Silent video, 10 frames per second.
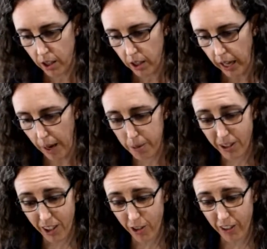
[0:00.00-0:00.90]
apple apple
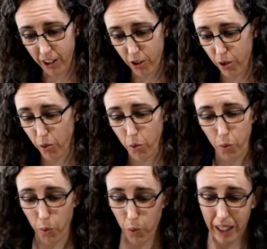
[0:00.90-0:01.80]
cider vinegar is
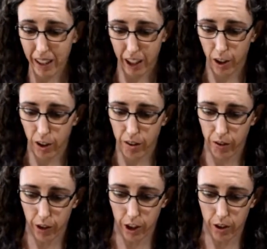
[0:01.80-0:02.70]
really good for
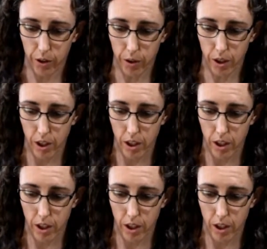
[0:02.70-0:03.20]
you.